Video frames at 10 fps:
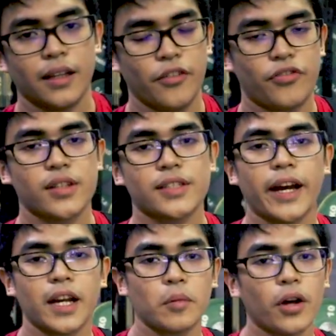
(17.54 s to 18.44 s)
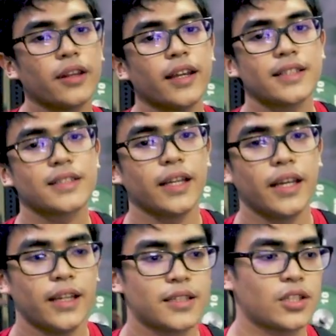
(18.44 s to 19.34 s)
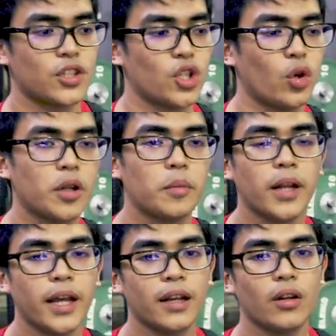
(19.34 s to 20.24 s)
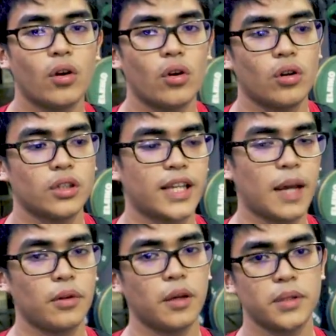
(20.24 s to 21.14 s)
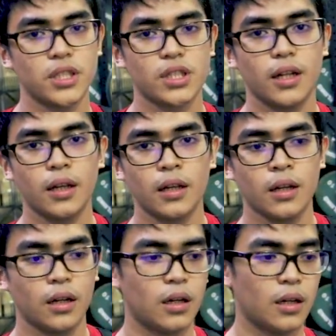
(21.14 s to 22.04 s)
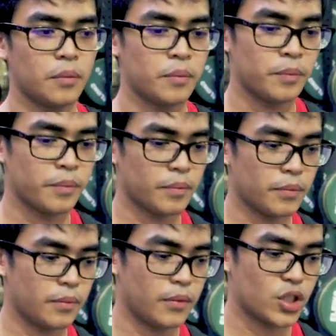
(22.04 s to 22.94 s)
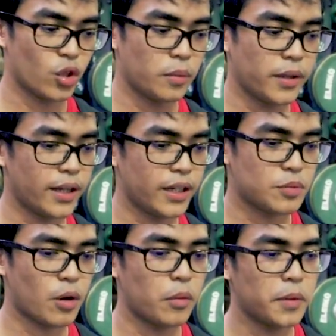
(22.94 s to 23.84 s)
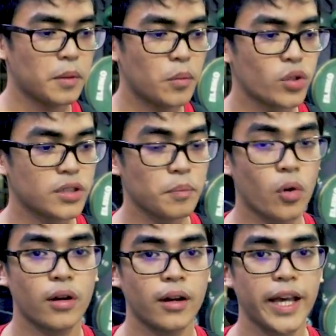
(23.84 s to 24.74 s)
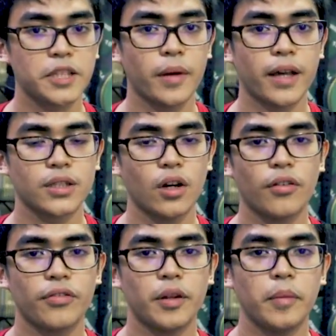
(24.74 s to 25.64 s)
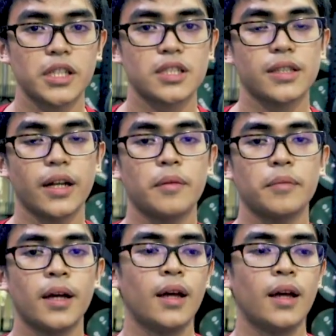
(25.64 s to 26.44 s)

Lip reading: The first item on the list is shoulder blade or scapula positioning. The shoulder blade is probably the most important aspect of the bench setup.